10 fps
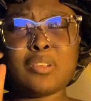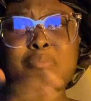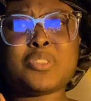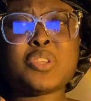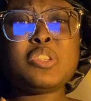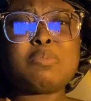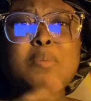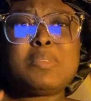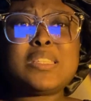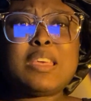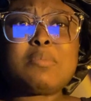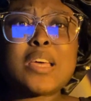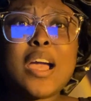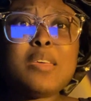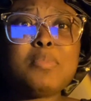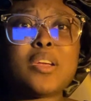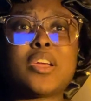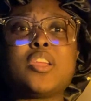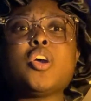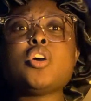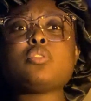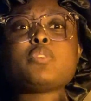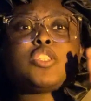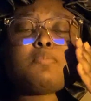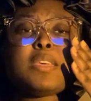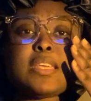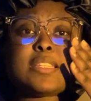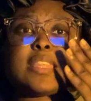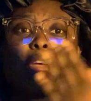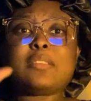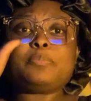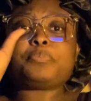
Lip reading: but same time period, which means that